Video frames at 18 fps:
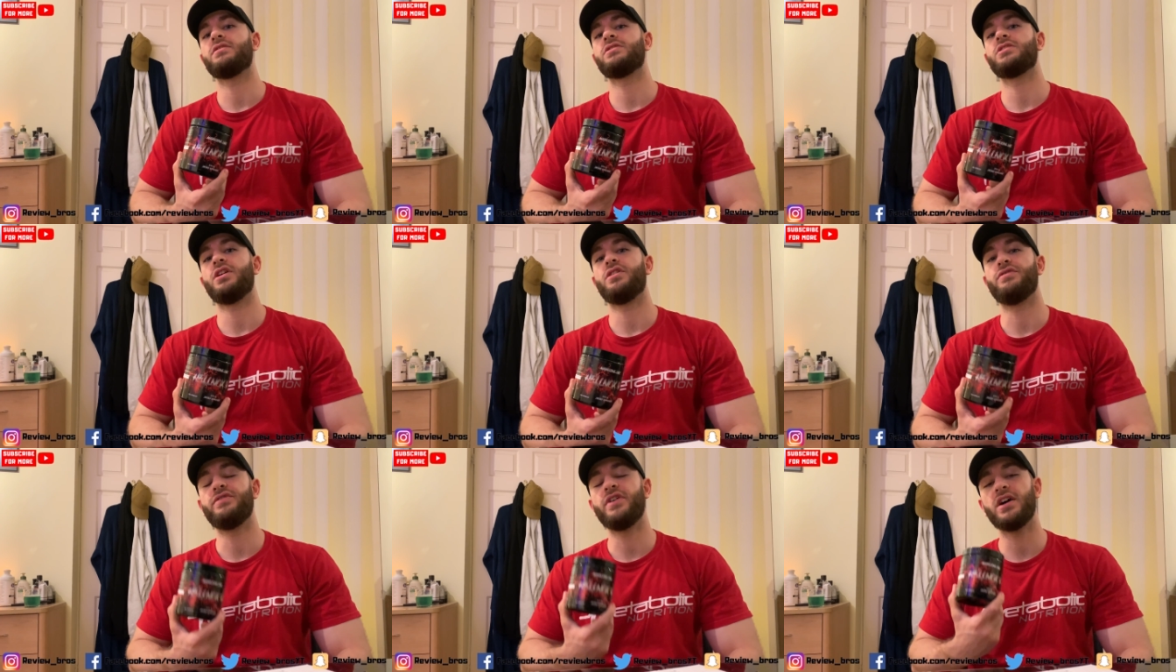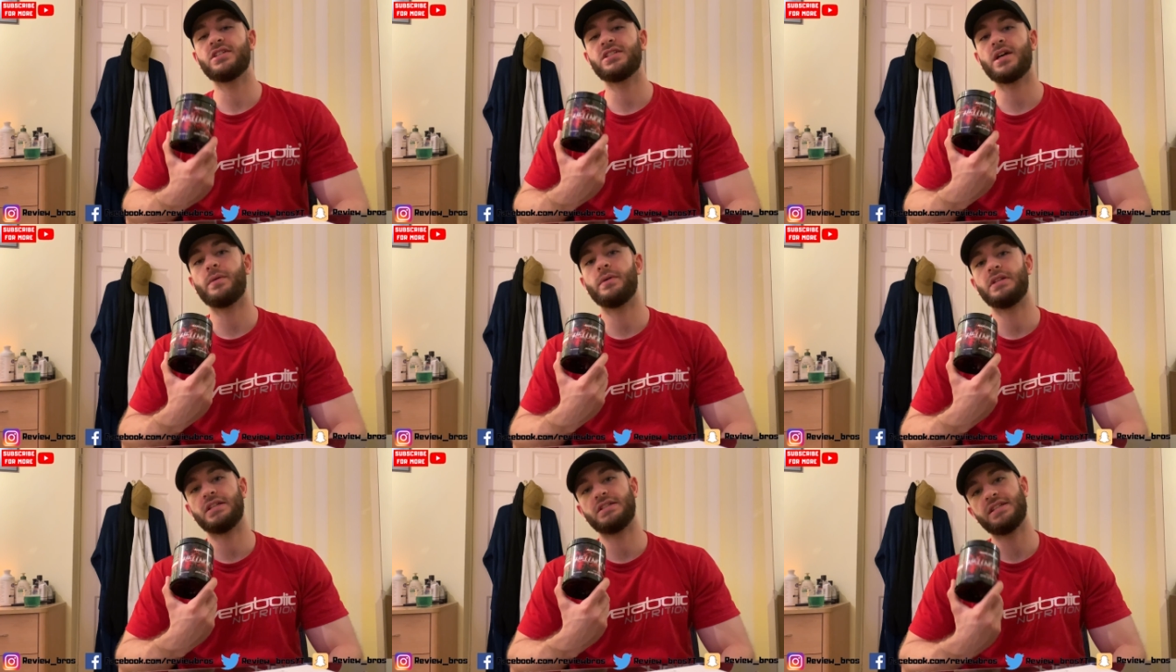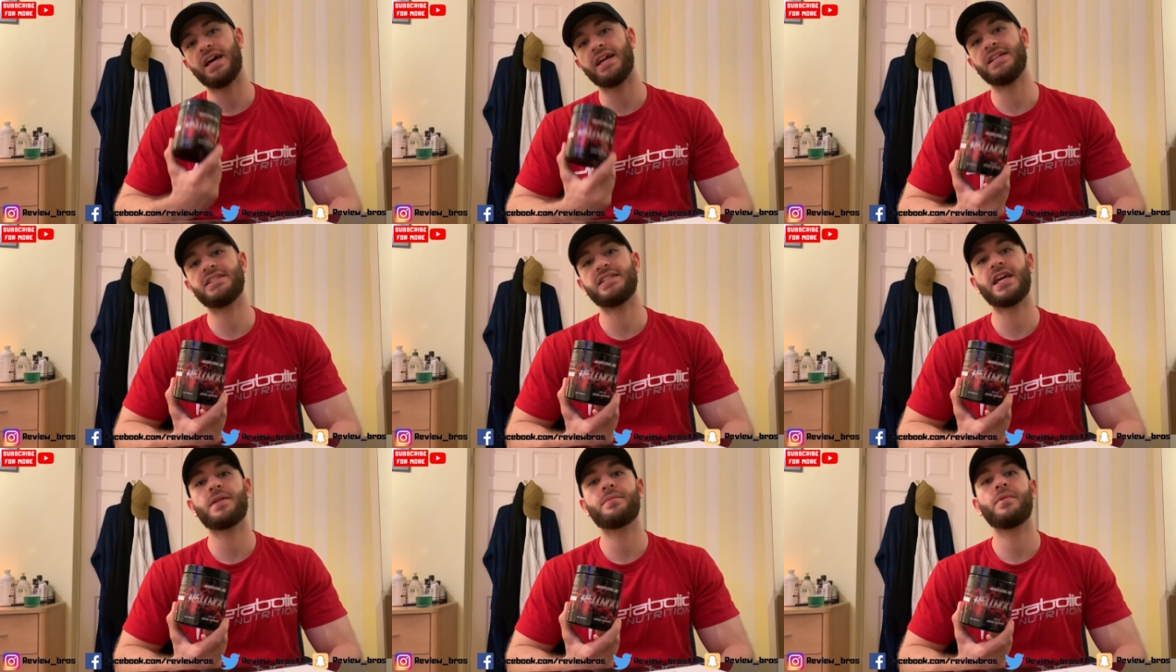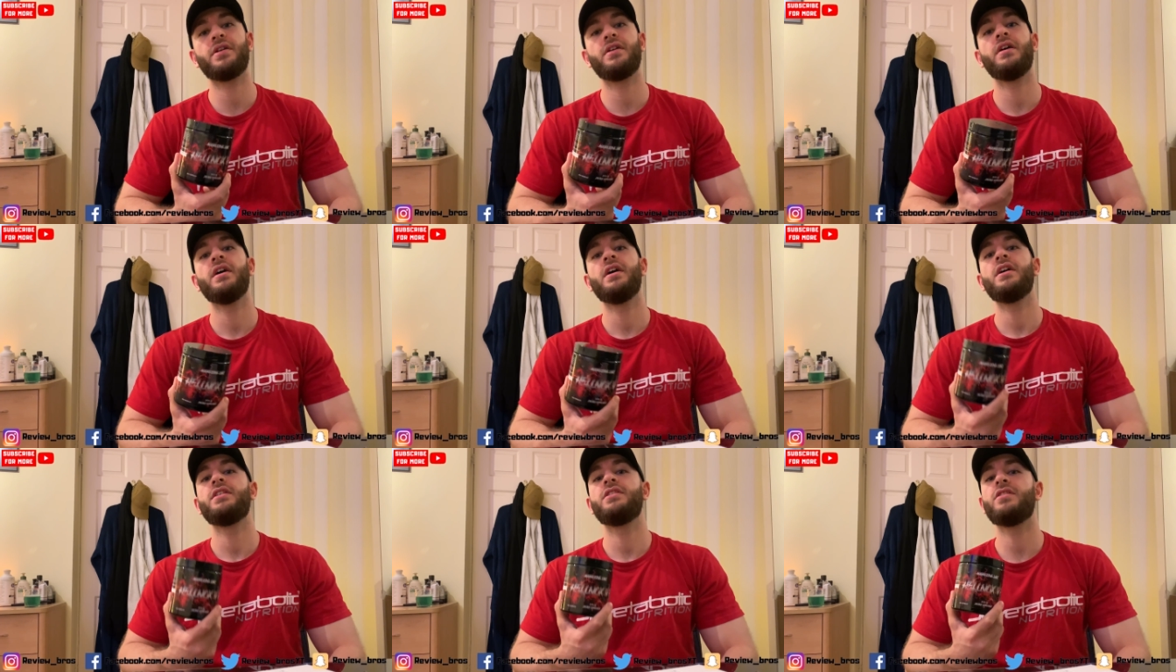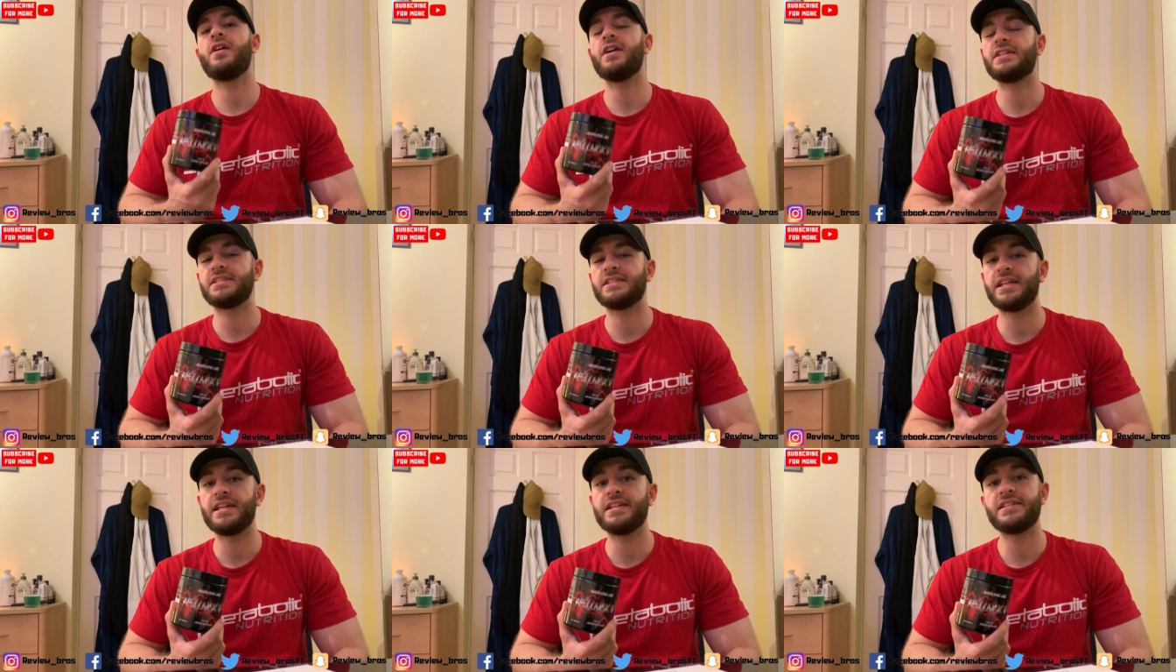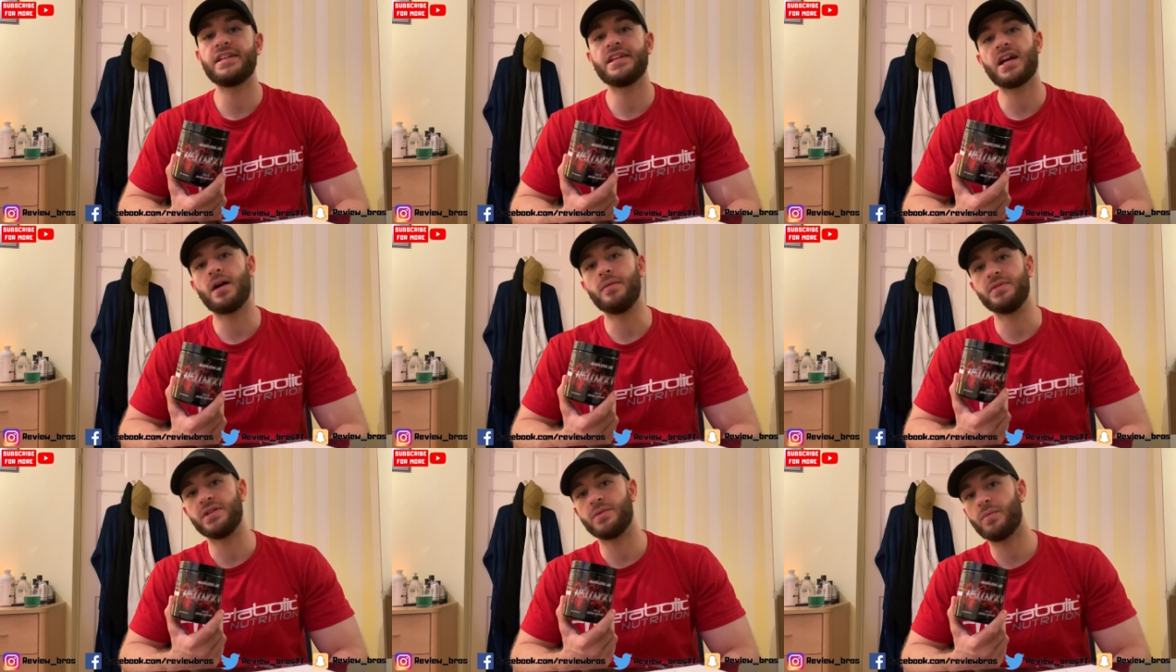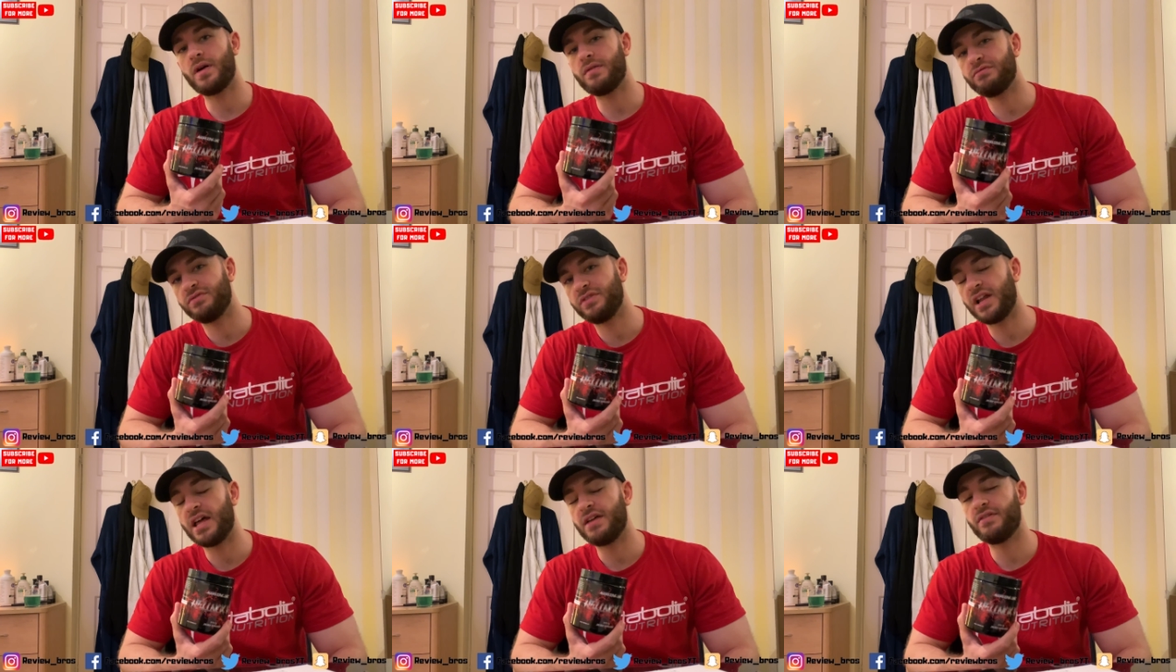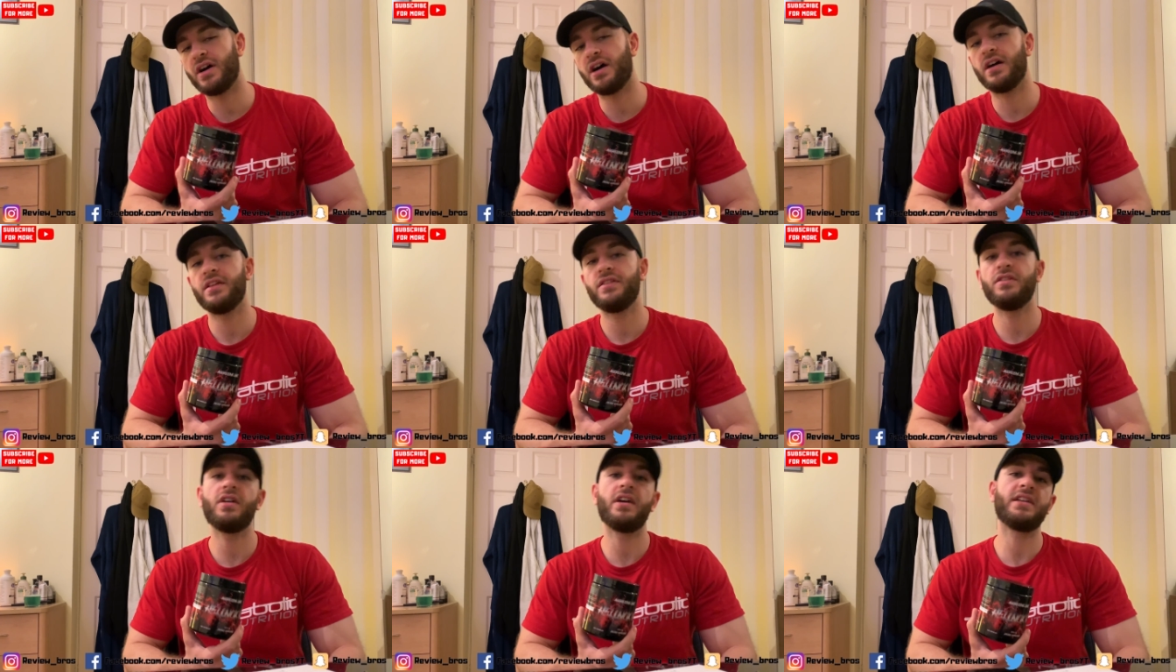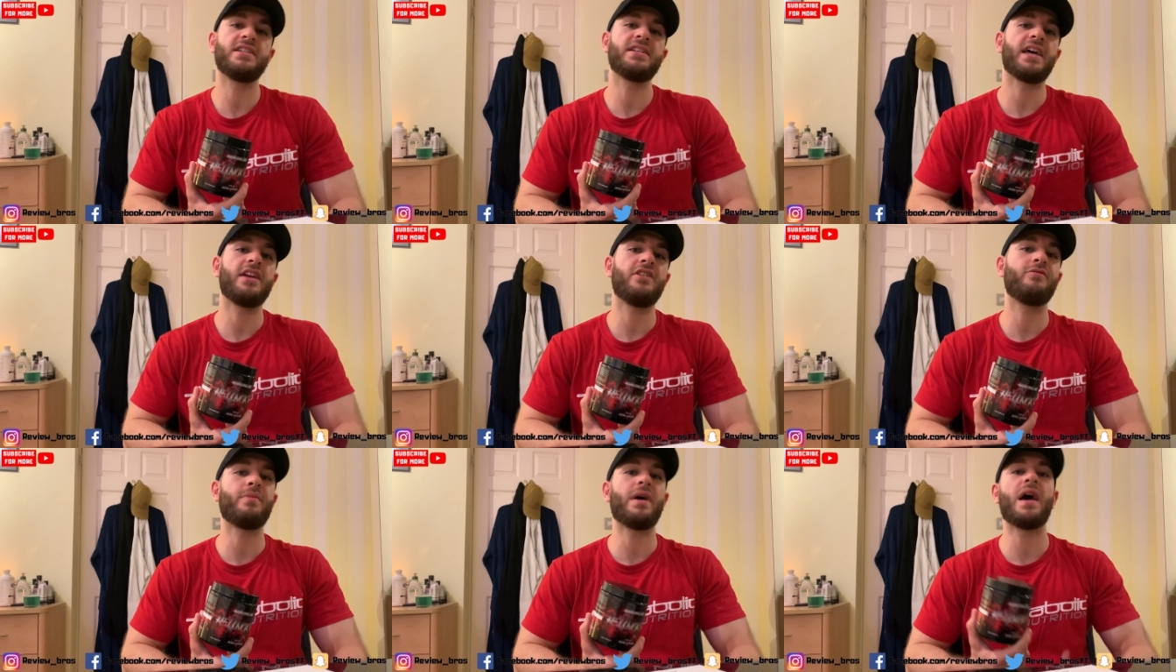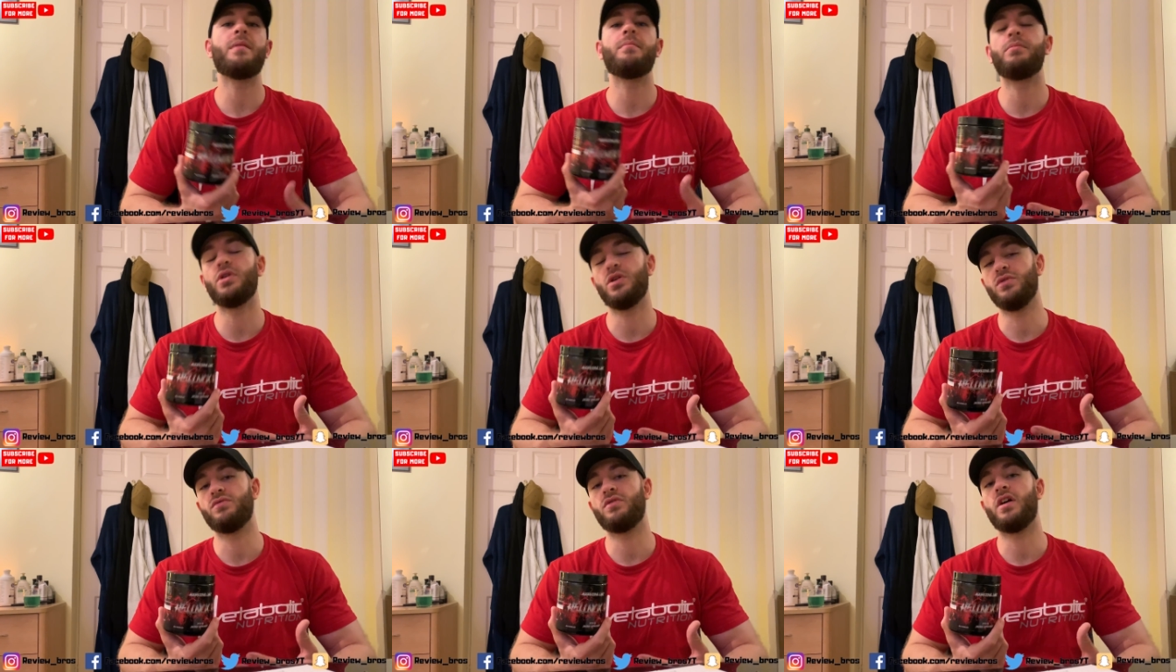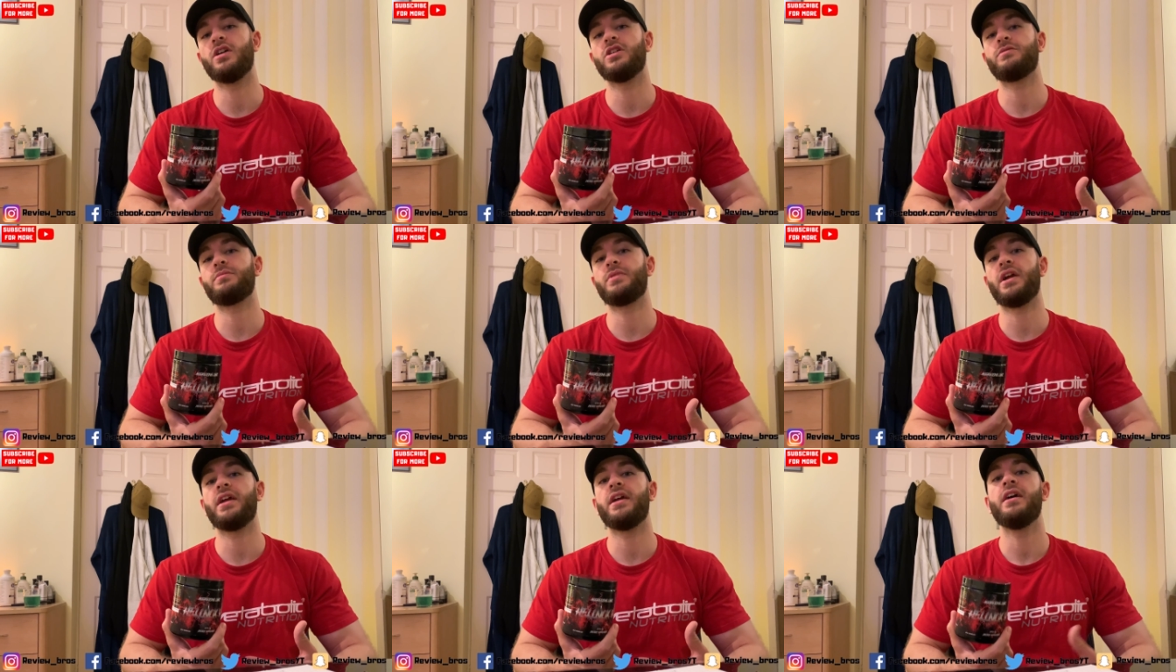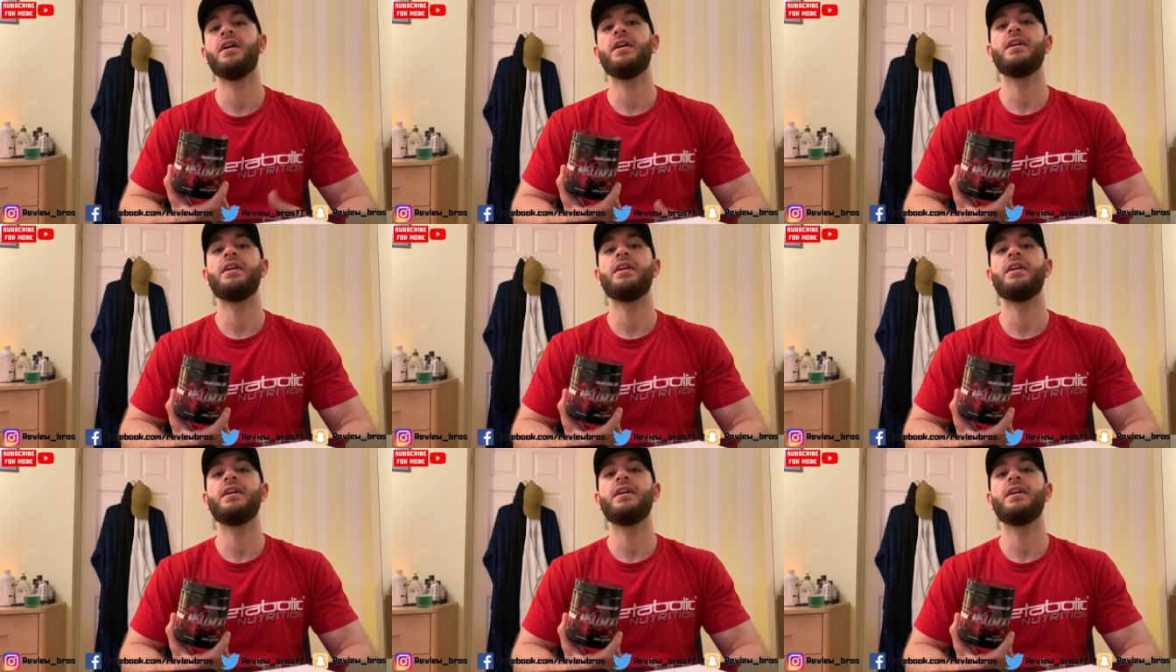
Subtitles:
So first up with the taste segment, nice and easy, comes in one flavour, nice safe bet, blue raspberry.